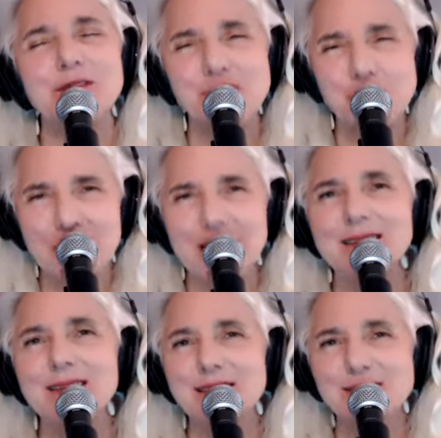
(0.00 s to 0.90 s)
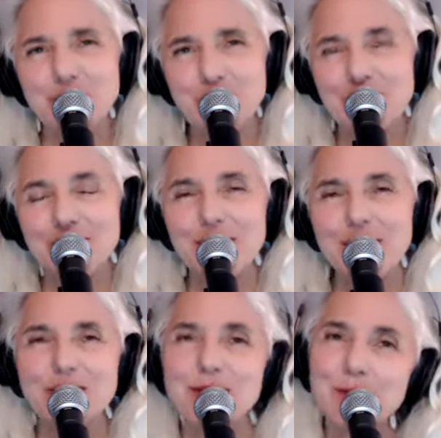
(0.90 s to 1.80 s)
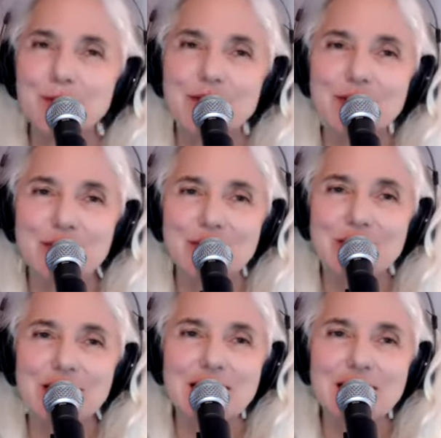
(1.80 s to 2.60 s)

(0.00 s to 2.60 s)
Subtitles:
I was praying a lot to Kuan Yin, to the mother.